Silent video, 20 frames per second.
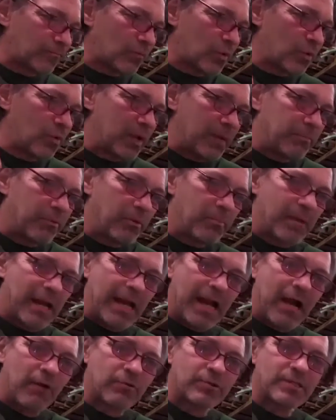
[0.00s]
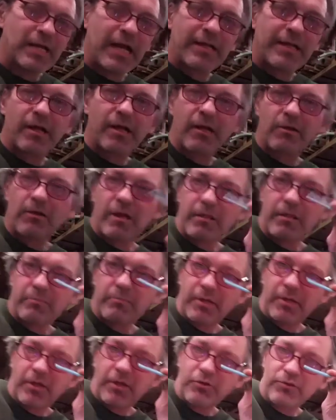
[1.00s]
When I put my outside color on, I'm going
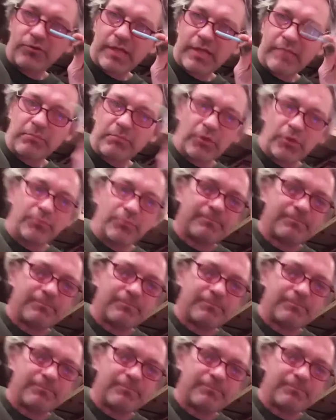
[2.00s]
to use light blue.